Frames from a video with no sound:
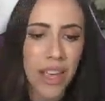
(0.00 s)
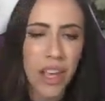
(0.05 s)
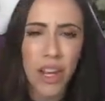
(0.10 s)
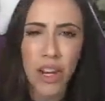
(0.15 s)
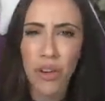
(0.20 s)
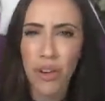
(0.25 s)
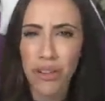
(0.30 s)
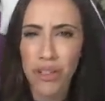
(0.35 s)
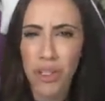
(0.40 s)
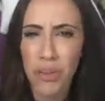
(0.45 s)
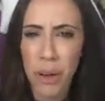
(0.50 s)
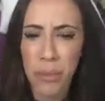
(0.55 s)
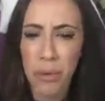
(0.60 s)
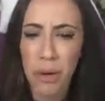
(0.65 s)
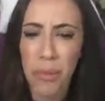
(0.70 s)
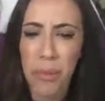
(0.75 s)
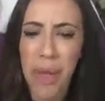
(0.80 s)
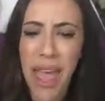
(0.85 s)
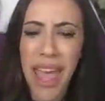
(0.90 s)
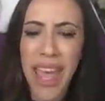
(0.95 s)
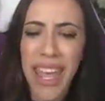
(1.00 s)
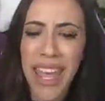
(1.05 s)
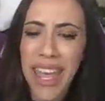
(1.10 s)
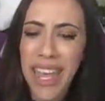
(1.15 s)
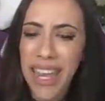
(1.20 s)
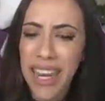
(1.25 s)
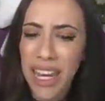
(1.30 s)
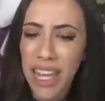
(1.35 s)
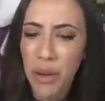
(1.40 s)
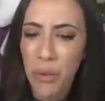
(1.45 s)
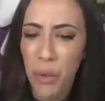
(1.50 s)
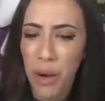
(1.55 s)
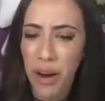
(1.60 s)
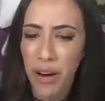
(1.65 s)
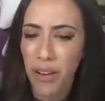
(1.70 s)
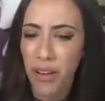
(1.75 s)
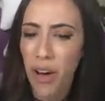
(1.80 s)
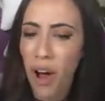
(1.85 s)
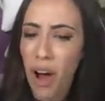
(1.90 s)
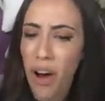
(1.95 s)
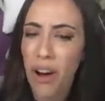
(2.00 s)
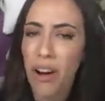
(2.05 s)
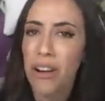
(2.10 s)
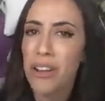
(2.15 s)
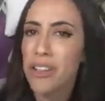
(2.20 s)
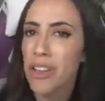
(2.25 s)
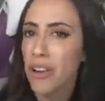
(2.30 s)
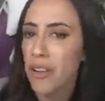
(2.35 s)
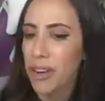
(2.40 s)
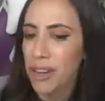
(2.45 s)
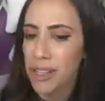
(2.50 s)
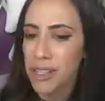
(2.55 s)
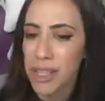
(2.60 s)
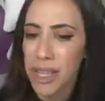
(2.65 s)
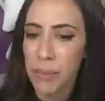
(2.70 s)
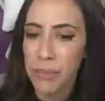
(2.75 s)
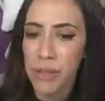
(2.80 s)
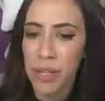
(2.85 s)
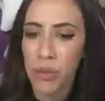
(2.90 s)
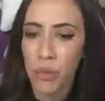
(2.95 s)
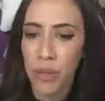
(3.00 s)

You're also able to pay anywhere. Cards are accepted